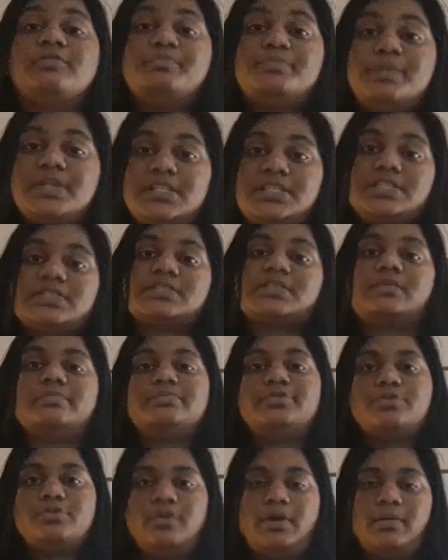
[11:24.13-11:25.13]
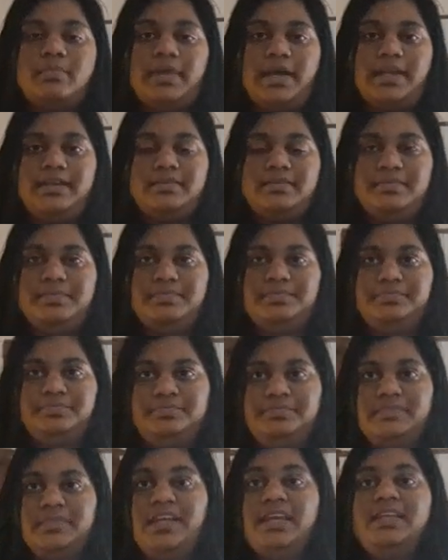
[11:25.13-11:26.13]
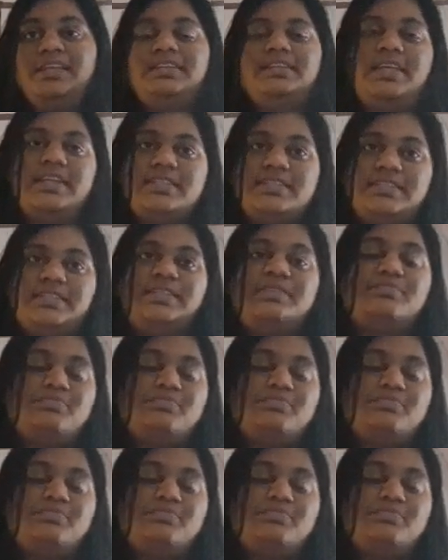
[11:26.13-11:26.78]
beaches comes to our mind. That's the